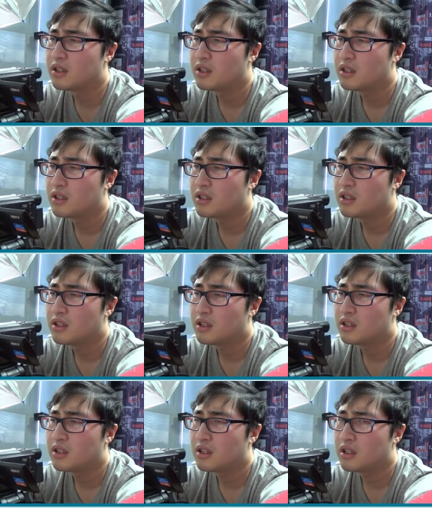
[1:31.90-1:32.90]

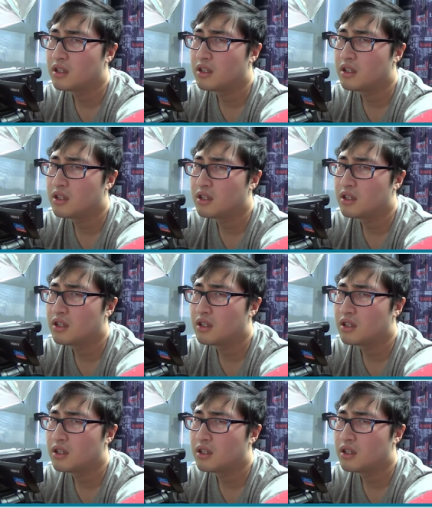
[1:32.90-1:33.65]
Nothing is said.